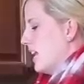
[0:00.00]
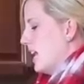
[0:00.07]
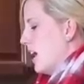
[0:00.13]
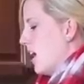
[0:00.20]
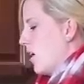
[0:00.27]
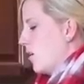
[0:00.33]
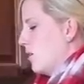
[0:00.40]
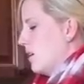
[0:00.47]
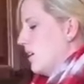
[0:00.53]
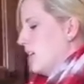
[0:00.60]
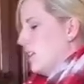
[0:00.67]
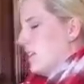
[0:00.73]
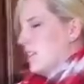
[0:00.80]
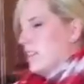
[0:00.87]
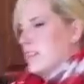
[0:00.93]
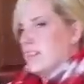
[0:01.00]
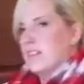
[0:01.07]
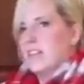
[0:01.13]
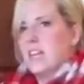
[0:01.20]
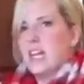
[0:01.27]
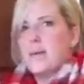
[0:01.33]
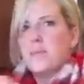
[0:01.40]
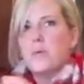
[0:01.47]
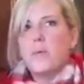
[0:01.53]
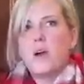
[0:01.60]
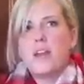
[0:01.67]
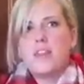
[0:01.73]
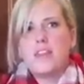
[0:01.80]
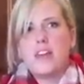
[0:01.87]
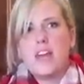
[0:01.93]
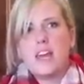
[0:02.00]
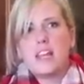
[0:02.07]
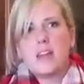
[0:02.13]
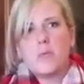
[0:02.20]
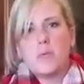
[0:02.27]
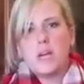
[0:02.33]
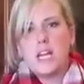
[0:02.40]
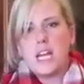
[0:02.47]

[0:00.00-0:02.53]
Now, the number one thing that we